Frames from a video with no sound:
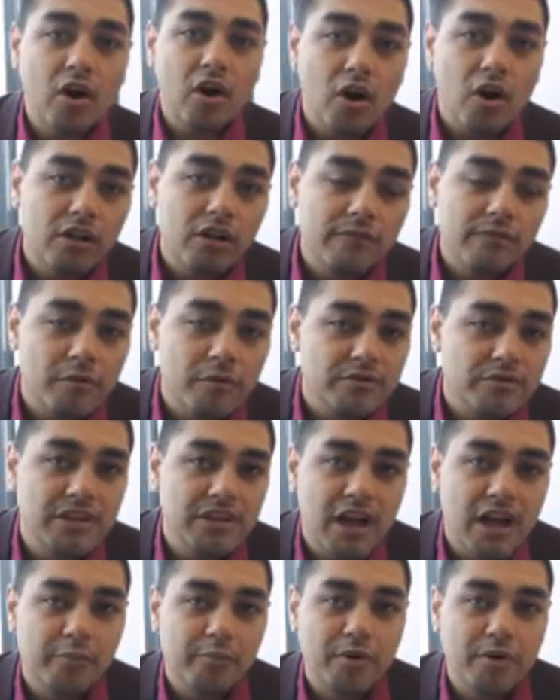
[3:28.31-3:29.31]
all of those
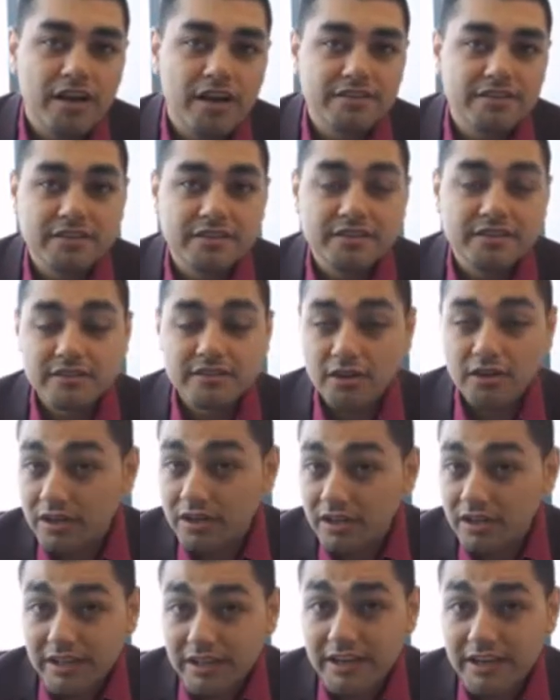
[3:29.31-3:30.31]
thought processes are
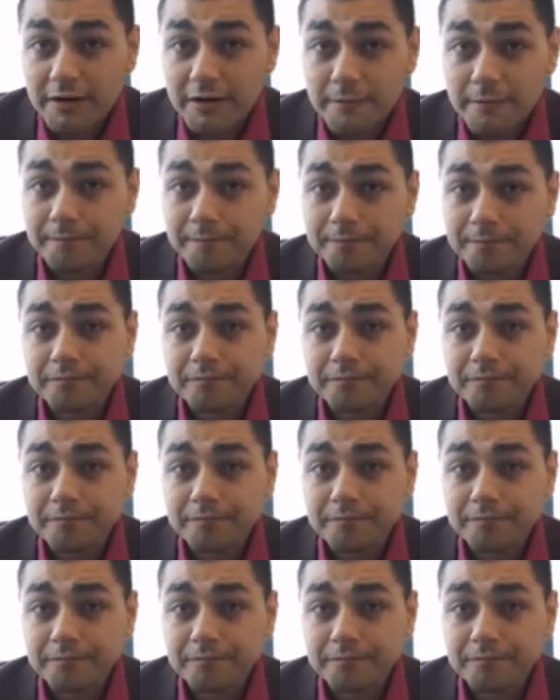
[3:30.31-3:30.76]
clear?